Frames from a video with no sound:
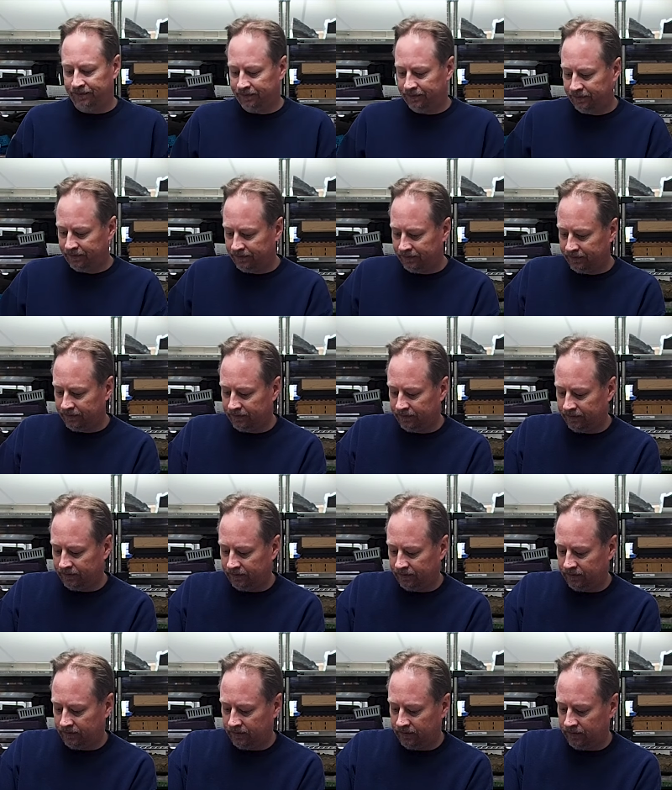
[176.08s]

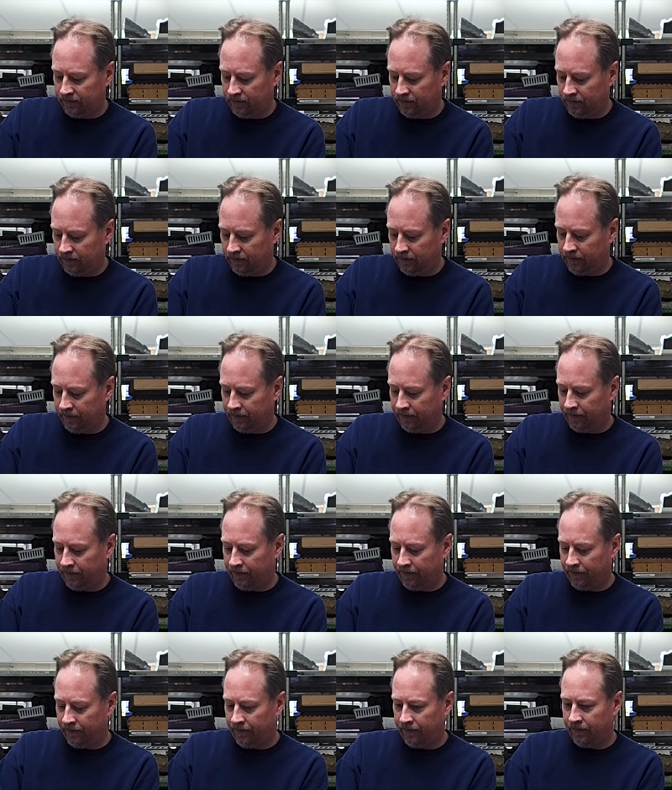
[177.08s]

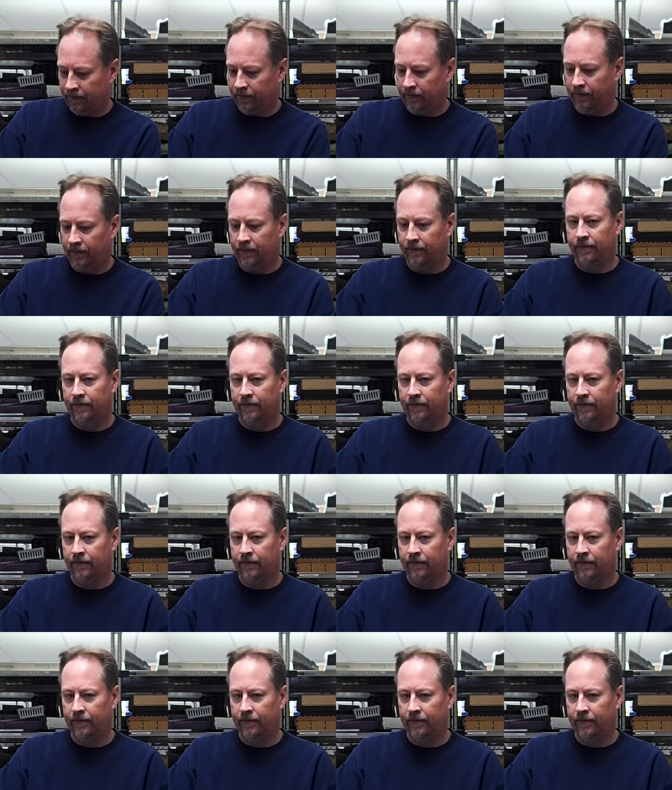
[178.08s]
Nothing is said.